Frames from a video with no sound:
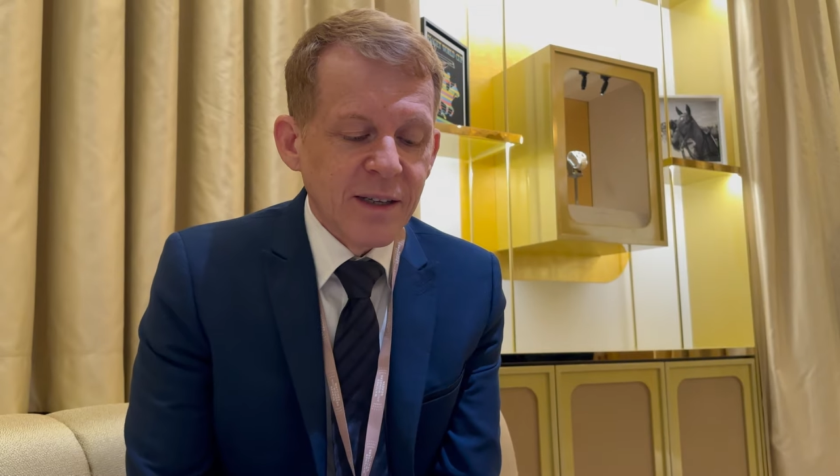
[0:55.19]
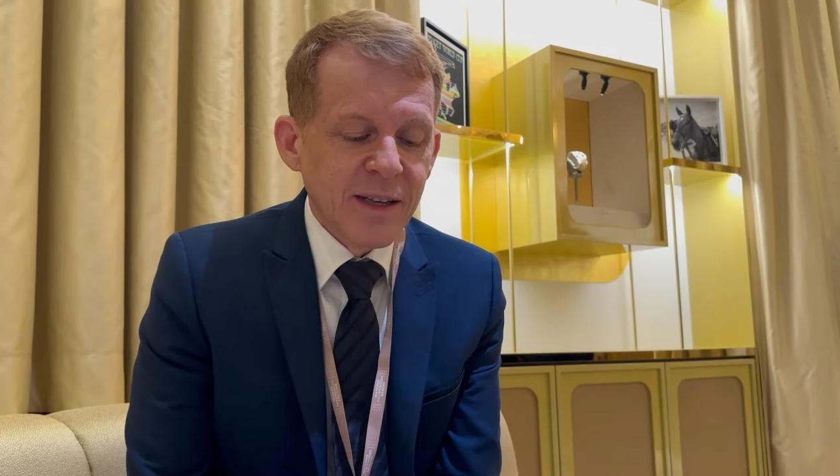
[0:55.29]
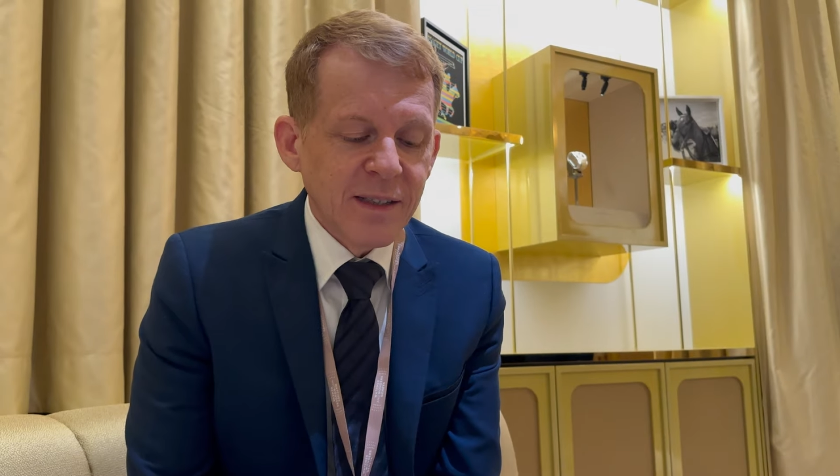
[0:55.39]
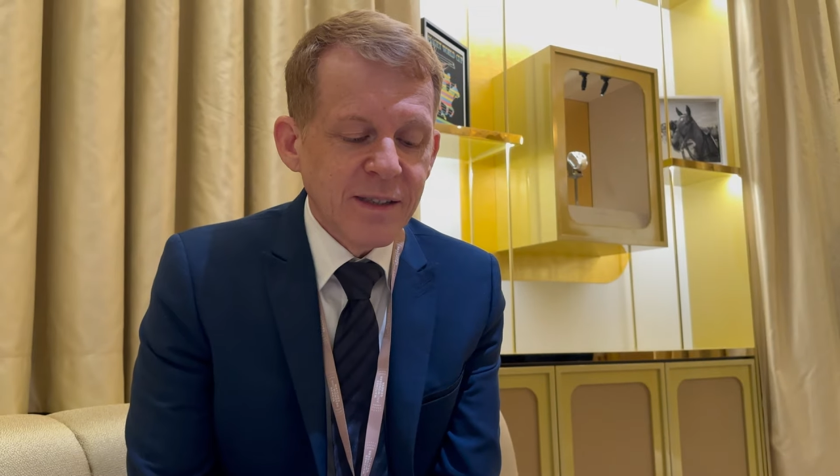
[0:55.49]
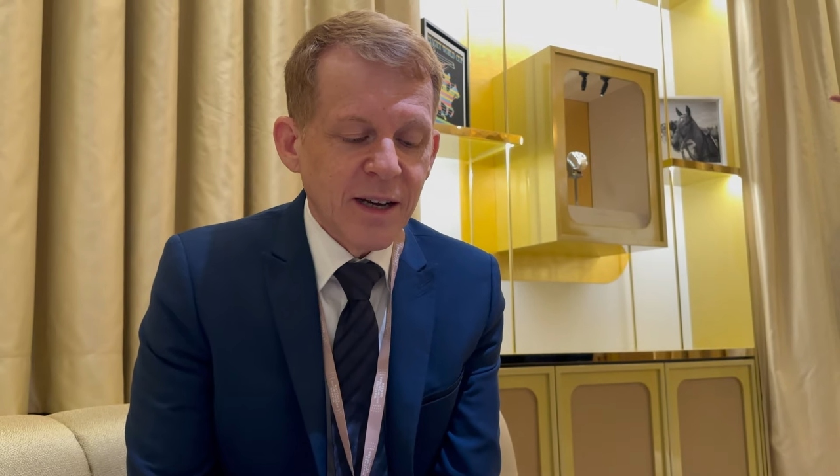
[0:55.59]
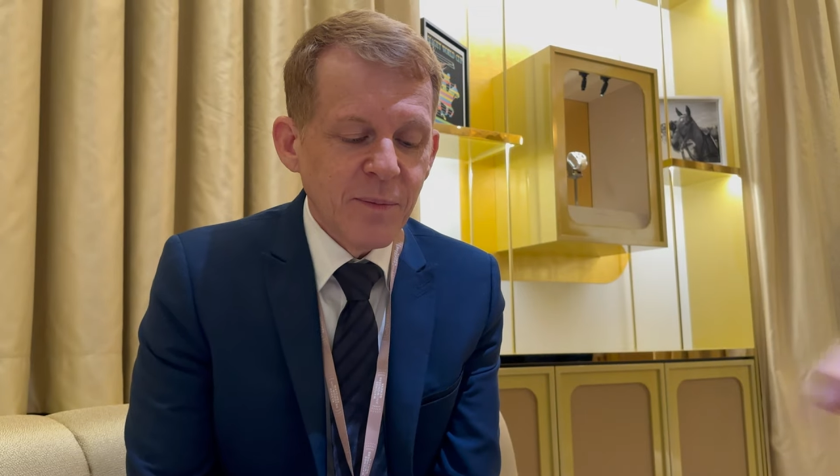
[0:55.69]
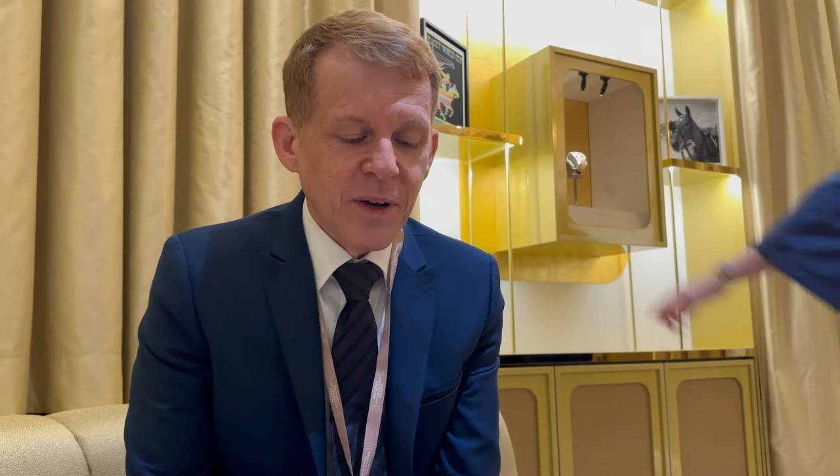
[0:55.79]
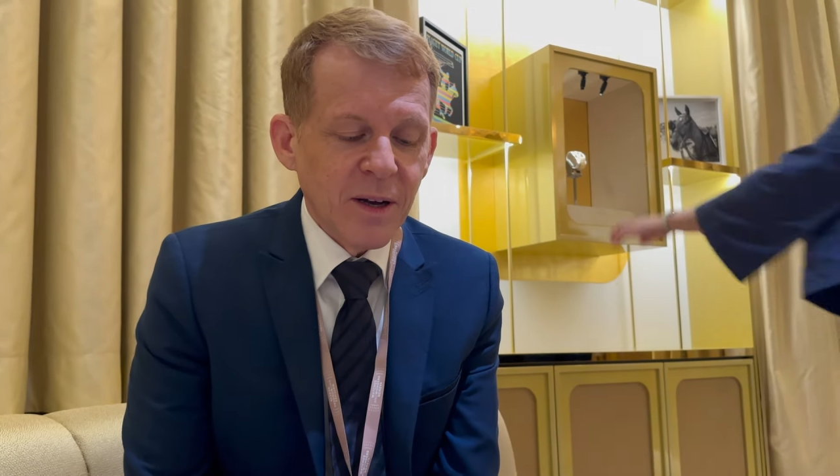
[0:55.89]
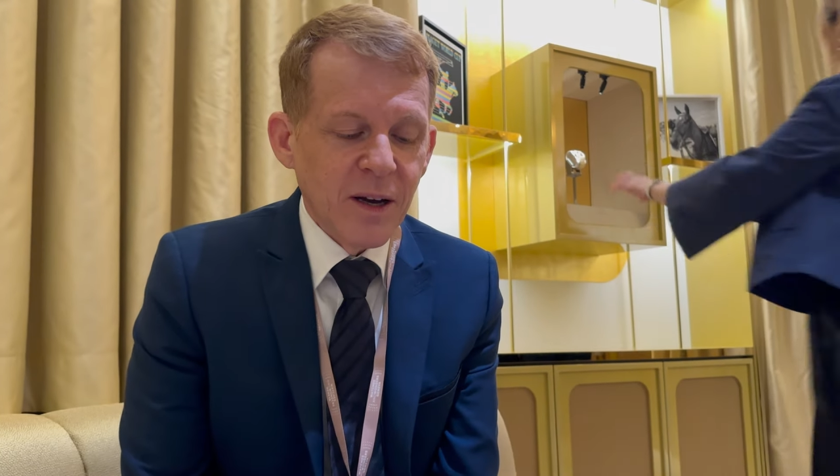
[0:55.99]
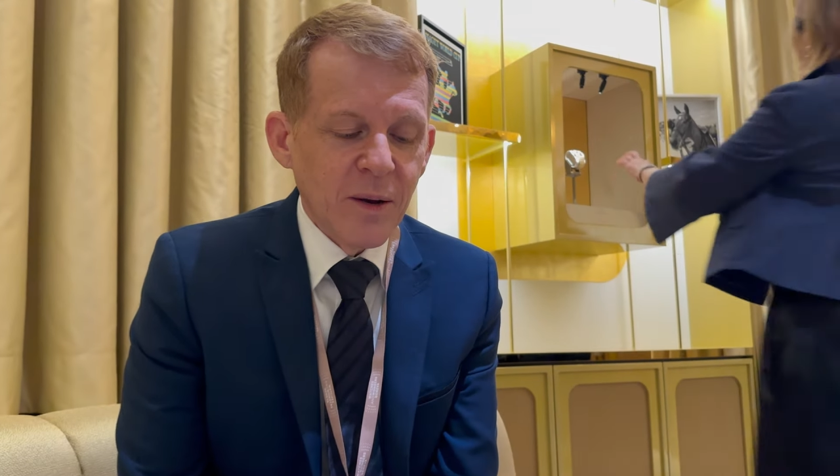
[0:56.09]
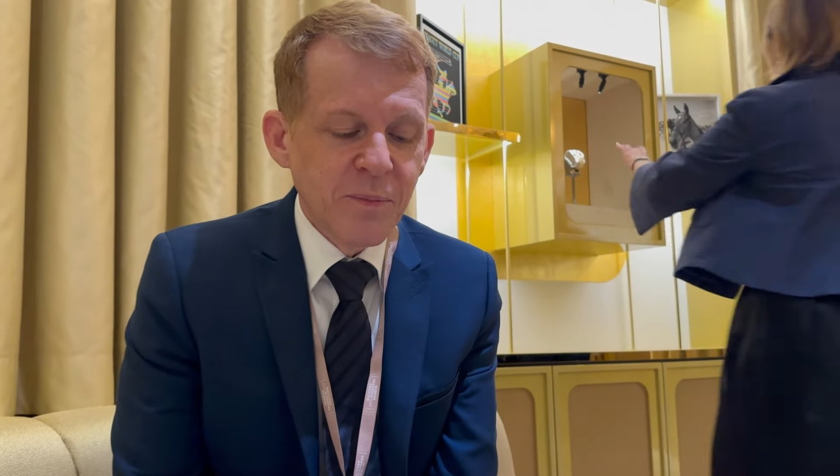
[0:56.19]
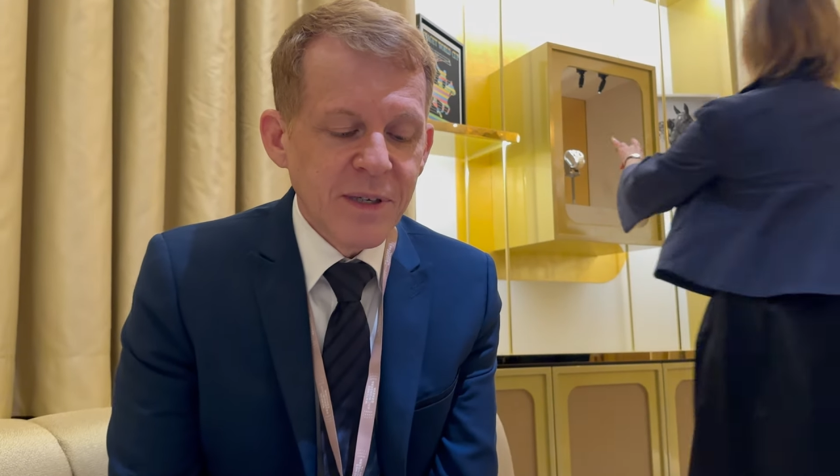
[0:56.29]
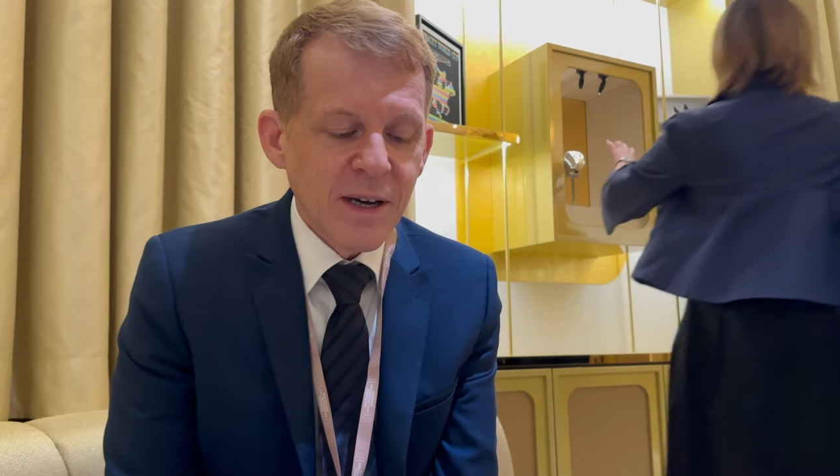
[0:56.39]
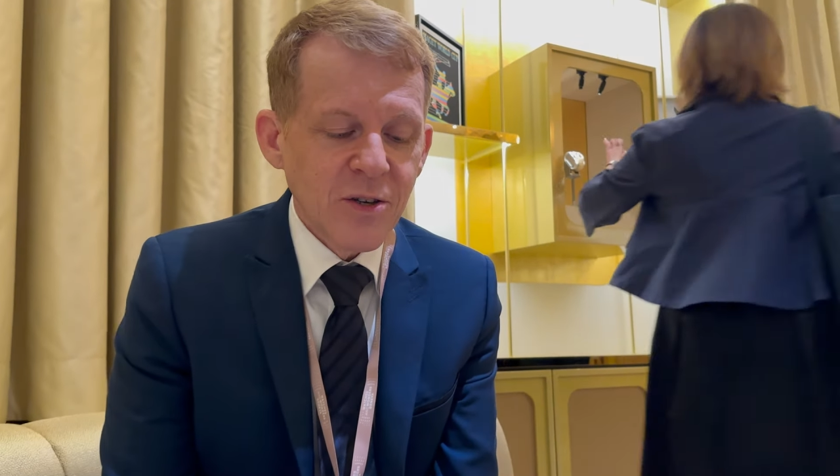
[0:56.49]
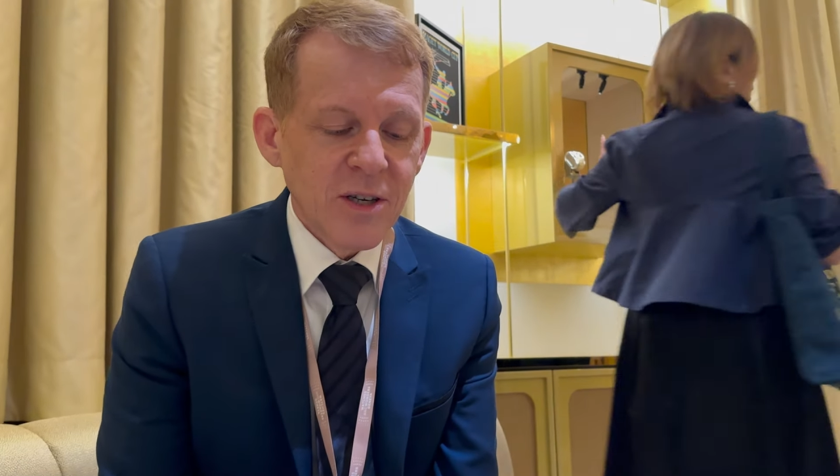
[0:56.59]
at that time, uh,
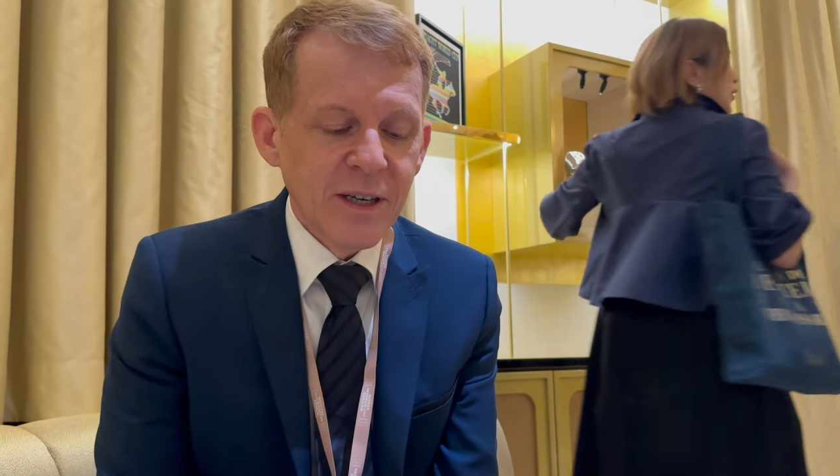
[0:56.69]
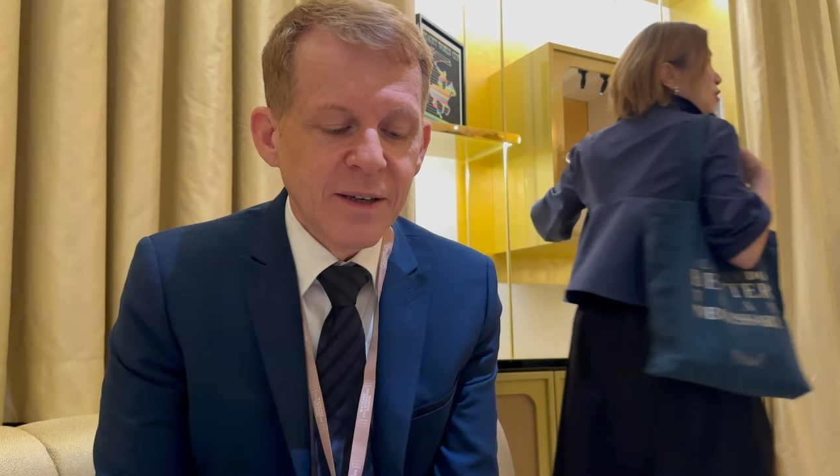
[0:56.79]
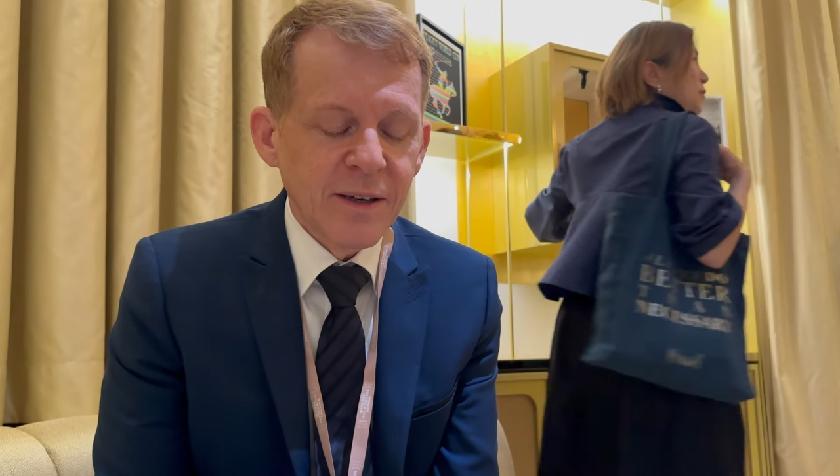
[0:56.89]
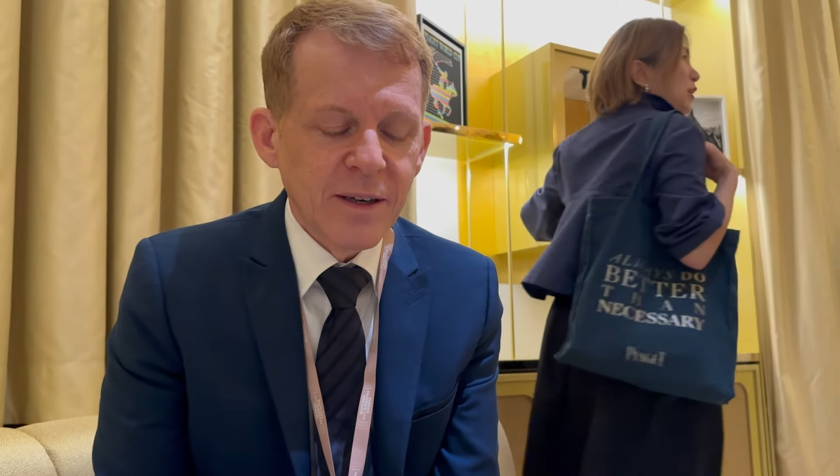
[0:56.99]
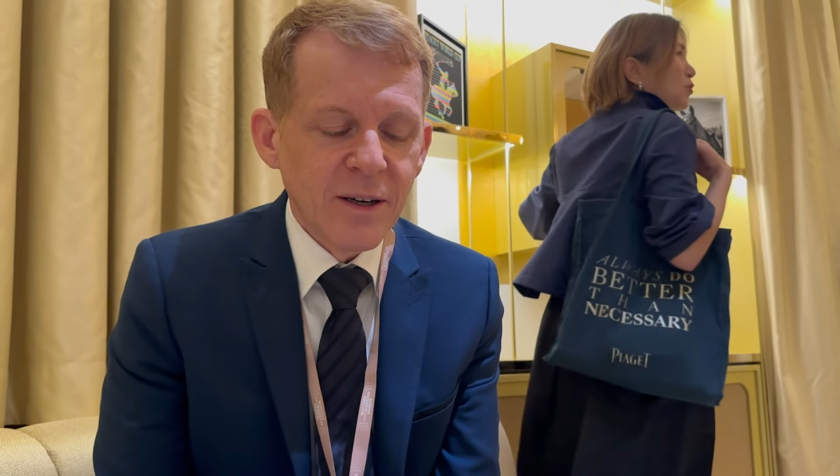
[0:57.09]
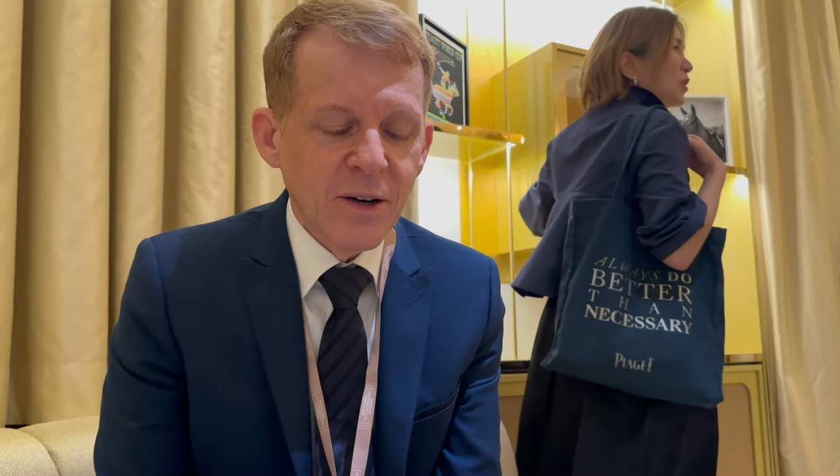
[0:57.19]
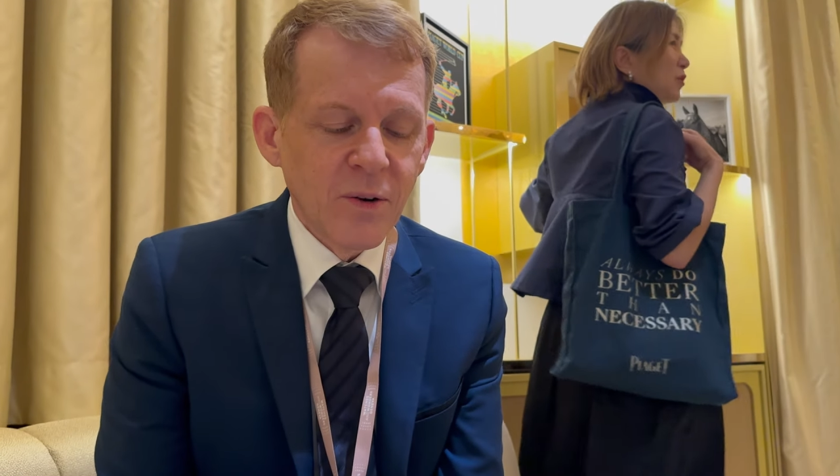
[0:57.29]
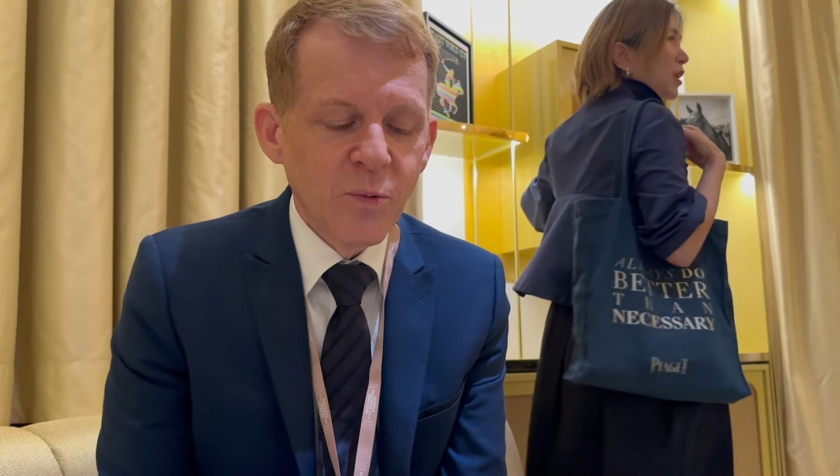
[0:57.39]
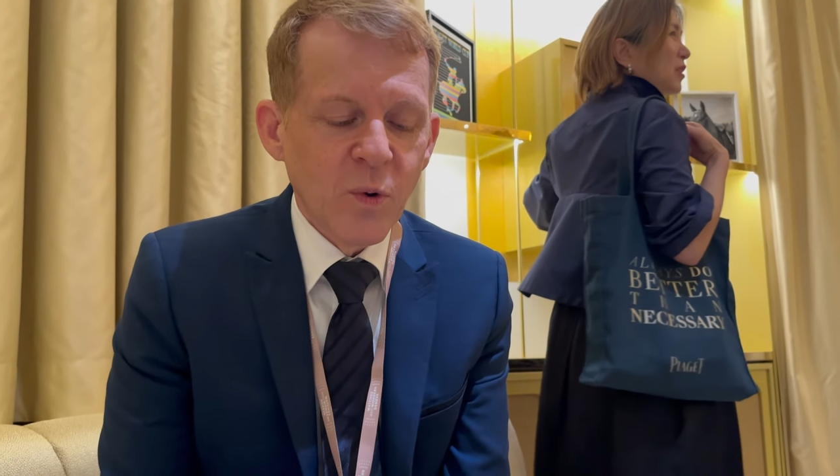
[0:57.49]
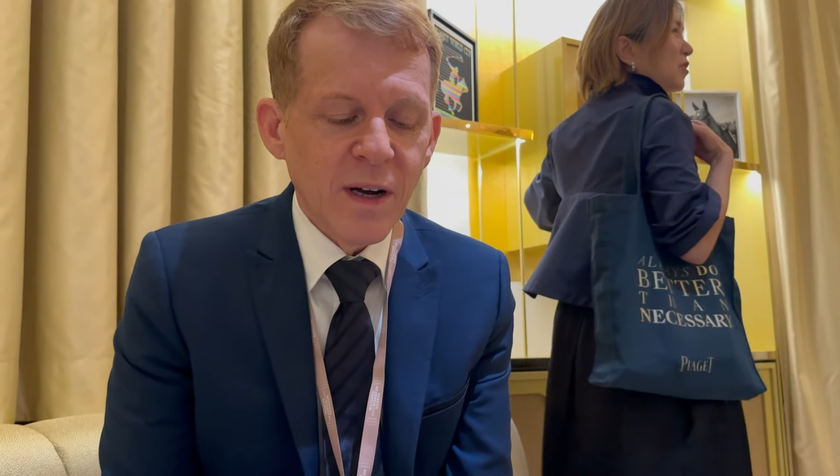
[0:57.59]
Piaget uh,